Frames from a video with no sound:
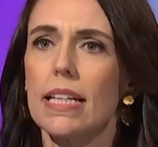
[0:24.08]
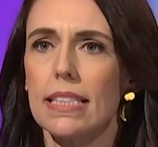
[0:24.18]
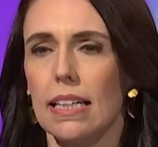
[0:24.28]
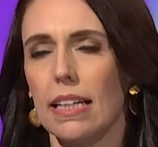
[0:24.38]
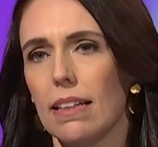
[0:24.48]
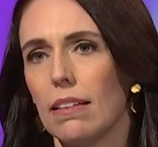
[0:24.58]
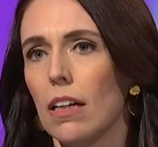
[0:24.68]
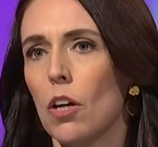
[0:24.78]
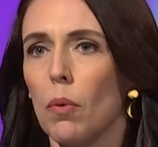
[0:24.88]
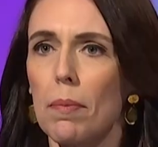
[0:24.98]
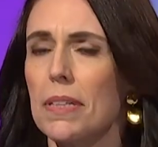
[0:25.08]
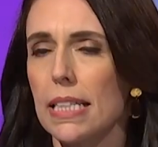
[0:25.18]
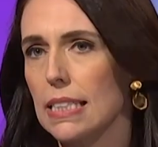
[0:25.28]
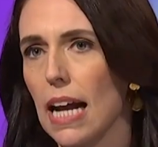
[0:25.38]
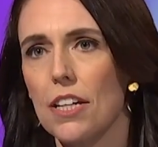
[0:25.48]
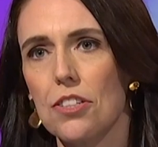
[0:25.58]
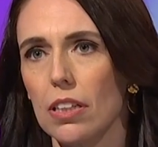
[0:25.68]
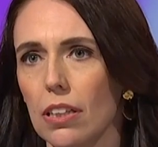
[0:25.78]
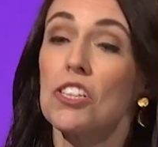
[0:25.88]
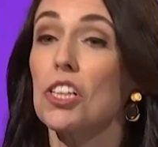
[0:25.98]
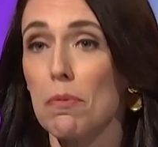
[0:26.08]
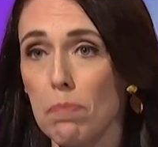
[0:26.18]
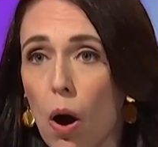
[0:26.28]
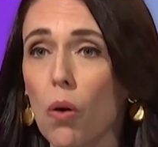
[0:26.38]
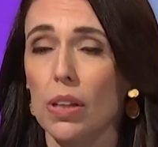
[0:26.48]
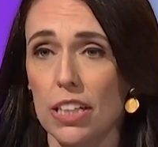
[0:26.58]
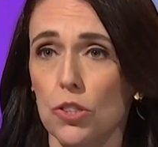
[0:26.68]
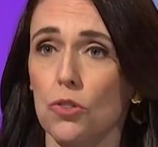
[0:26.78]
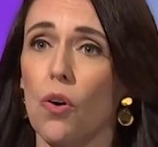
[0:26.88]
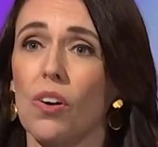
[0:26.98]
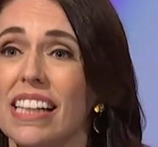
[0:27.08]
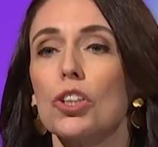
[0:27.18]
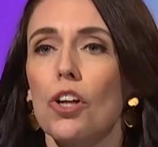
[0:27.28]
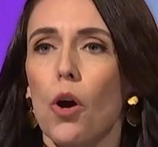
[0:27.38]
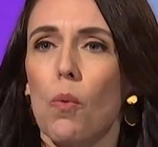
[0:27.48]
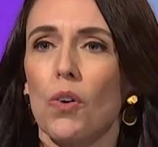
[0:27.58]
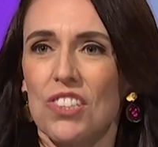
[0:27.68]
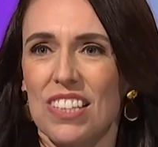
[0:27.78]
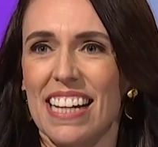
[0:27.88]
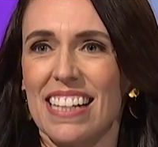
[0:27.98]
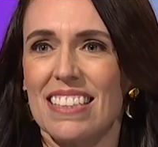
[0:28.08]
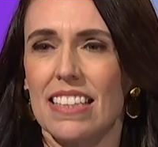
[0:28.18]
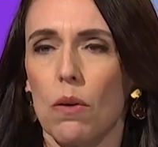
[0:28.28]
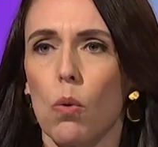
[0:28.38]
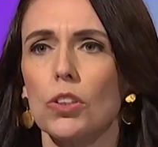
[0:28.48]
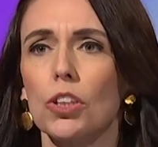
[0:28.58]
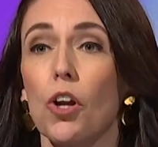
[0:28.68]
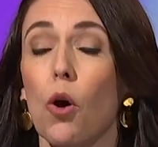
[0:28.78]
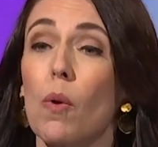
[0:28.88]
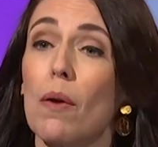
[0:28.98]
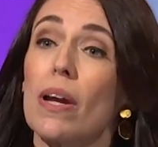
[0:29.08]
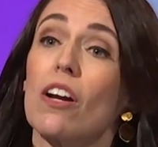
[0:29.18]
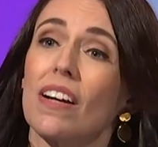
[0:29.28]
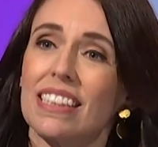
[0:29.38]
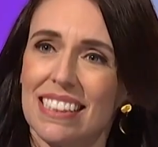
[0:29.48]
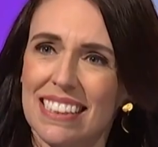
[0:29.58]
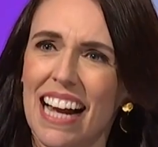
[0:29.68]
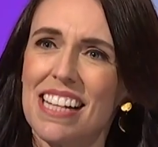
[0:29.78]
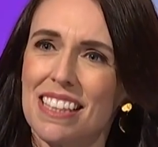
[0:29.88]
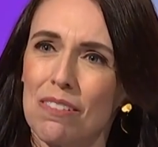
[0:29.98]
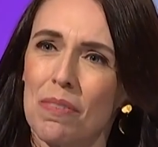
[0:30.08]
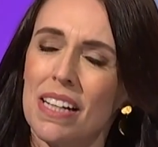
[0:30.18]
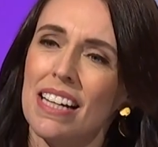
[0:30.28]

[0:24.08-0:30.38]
The exploding Viking ship. Hark over yonder. I present my hand. I present my hand a second time.